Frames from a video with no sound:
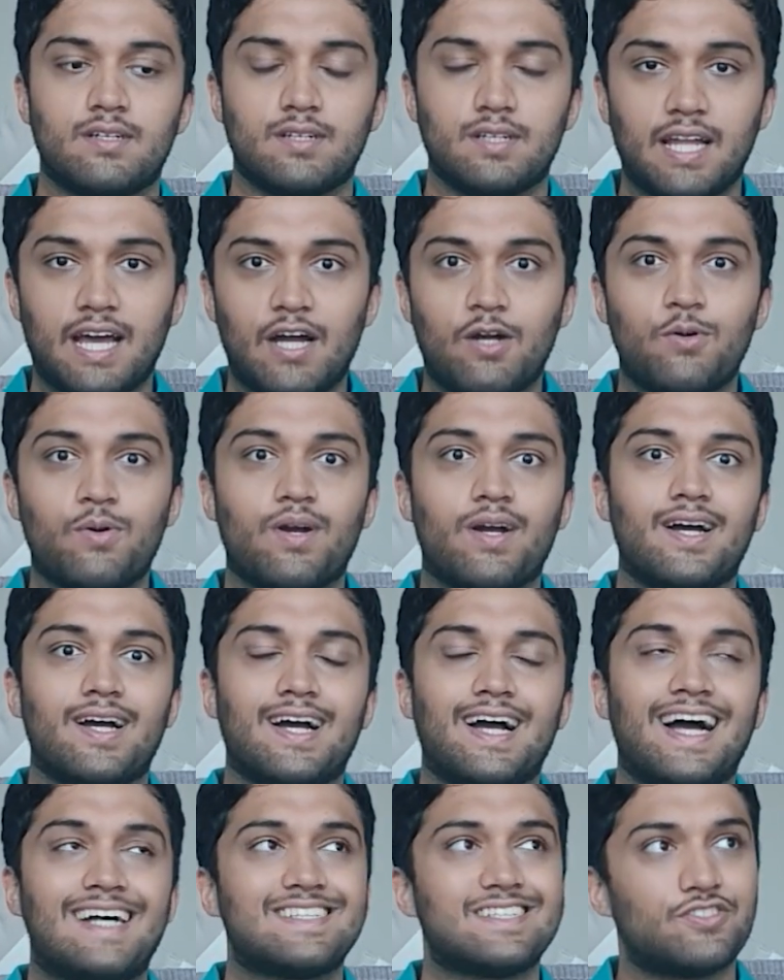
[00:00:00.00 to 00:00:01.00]
Now,
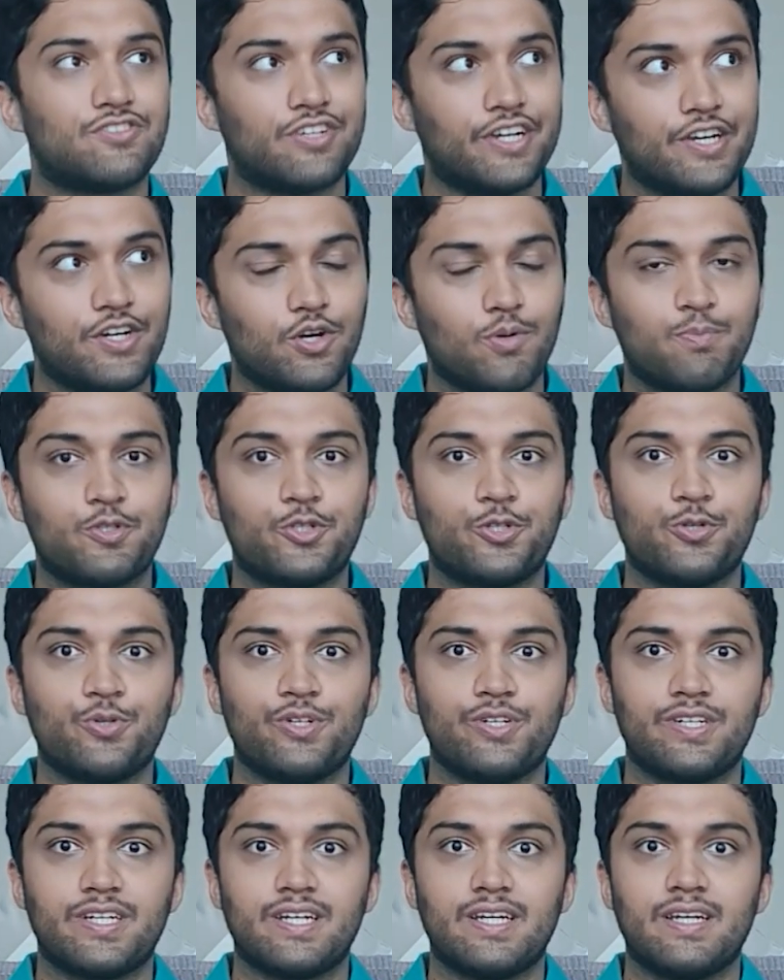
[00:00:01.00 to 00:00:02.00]
as a trade
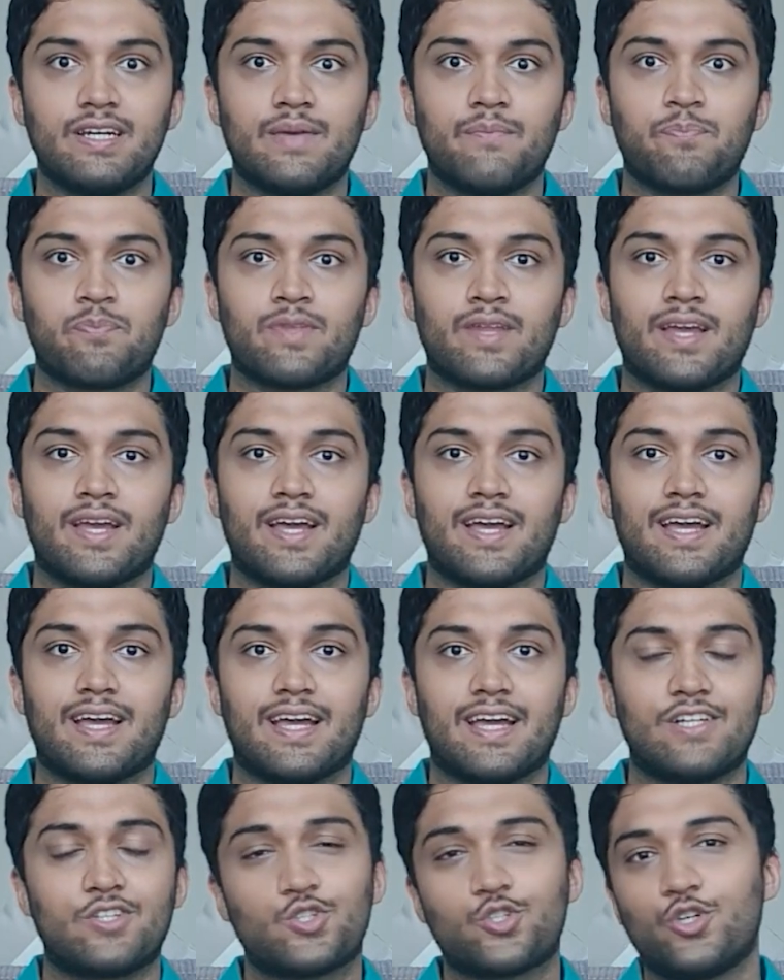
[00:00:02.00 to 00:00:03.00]
opportunity,
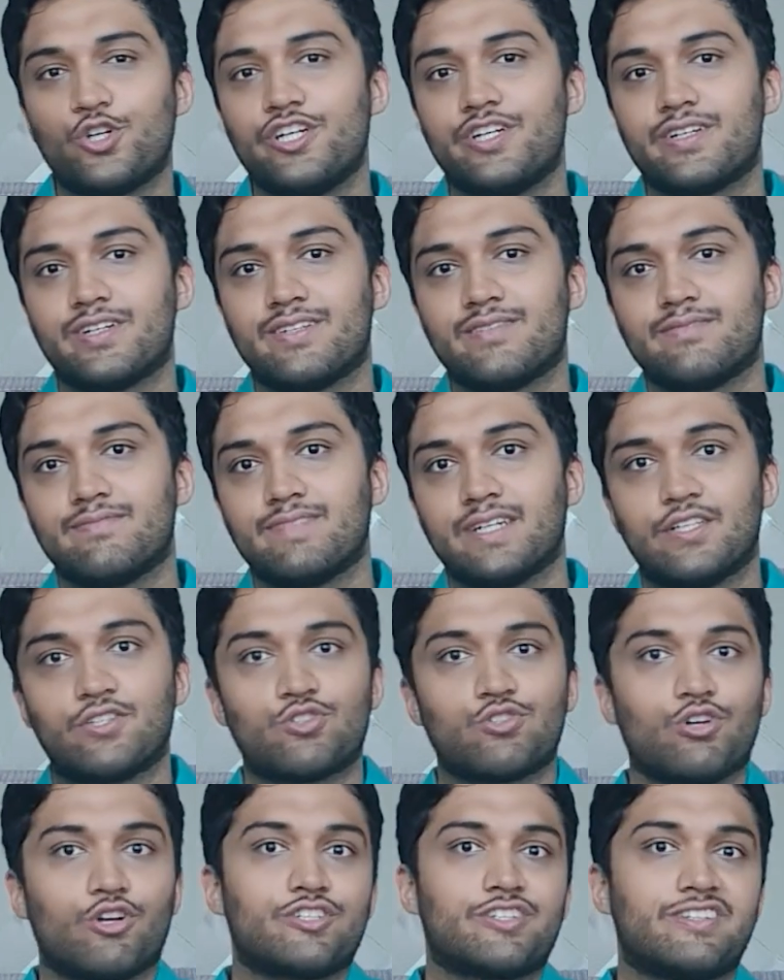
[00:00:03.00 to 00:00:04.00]
it's good,
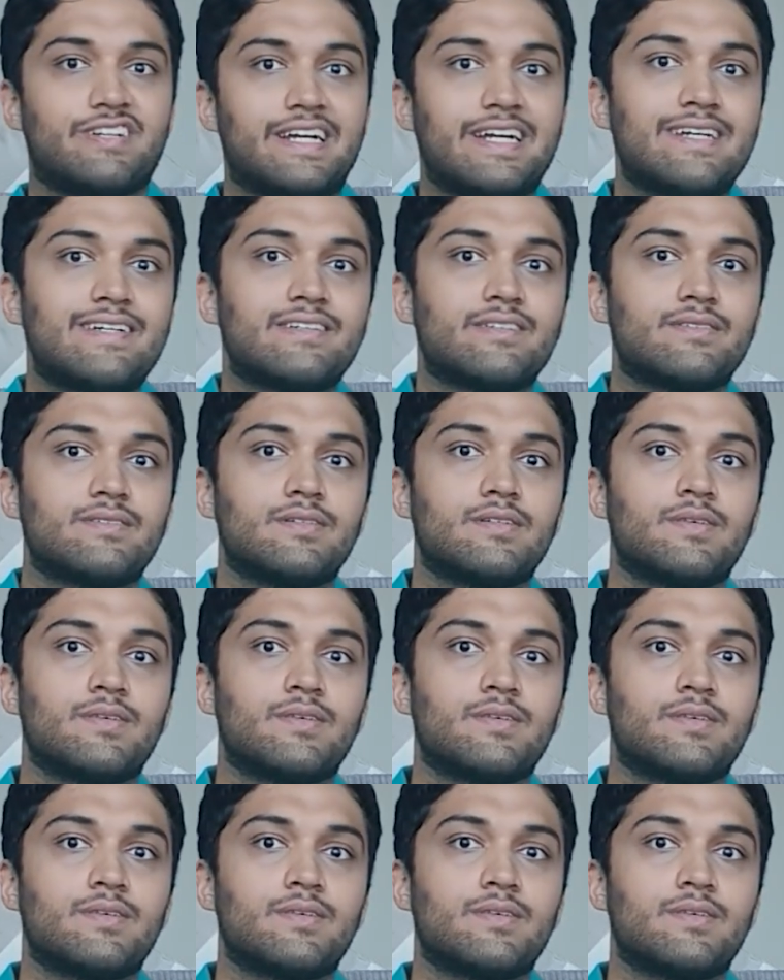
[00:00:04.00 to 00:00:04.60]
it's not great.